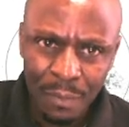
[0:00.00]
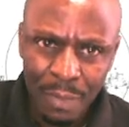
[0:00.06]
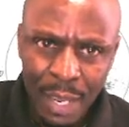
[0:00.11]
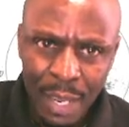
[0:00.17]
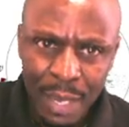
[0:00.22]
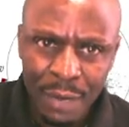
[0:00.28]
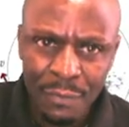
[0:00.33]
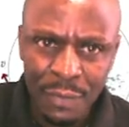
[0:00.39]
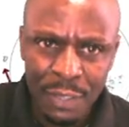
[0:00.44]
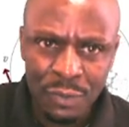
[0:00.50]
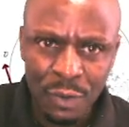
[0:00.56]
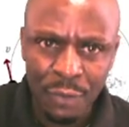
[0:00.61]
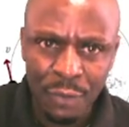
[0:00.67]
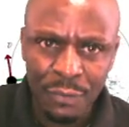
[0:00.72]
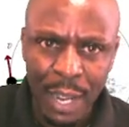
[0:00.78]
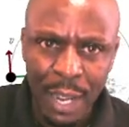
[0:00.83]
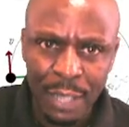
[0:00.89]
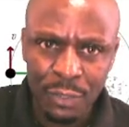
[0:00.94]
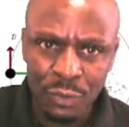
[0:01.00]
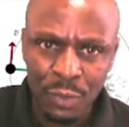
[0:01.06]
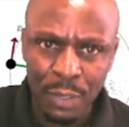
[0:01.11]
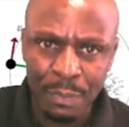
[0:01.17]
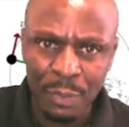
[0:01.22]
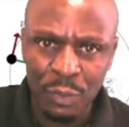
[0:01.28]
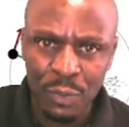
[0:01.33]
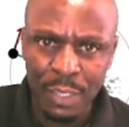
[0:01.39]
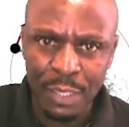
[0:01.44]
inverse of r squared
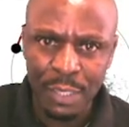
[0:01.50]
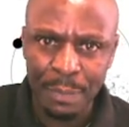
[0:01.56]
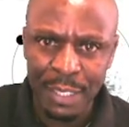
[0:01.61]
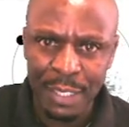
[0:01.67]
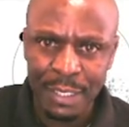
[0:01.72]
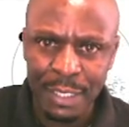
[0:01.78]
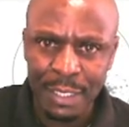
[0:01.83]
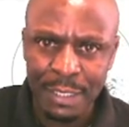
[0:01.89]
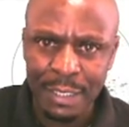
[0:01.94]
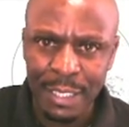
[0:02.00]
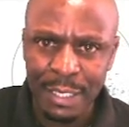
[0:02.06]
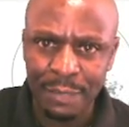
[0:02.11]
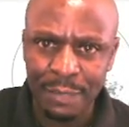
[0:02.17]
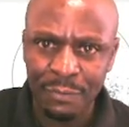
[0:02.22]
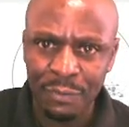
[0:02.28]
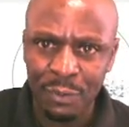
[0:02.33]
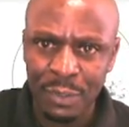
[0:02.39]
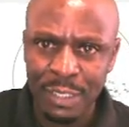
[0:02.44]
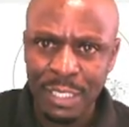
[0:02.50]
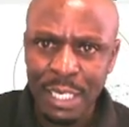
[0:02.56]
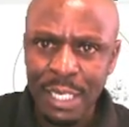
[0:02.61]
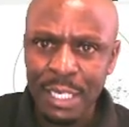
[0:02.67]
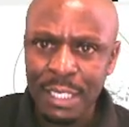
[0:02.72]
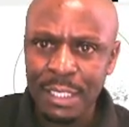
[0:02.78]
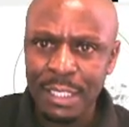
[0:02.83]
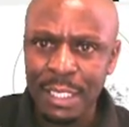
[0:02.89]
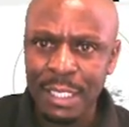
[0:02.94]
between the particles and the force
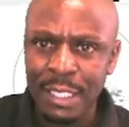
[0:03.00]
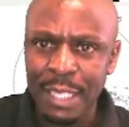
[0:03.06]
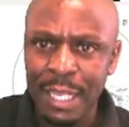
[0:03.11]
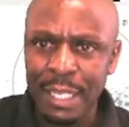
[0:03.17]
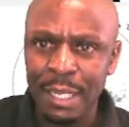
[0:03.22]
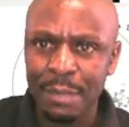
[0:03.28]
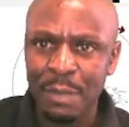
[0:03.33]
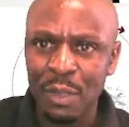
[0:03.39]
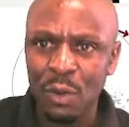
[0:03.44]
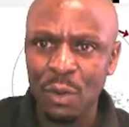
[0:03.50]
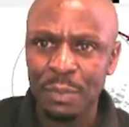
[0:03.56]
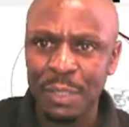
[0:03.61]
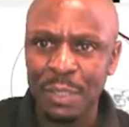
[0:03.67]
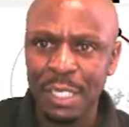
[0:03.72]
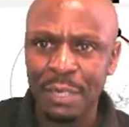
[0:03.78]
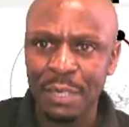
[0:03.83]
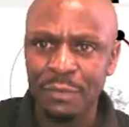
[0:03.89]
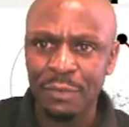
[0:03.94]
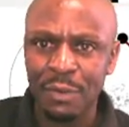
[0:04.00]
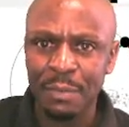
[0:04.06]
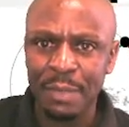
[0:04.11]
center can be obtained from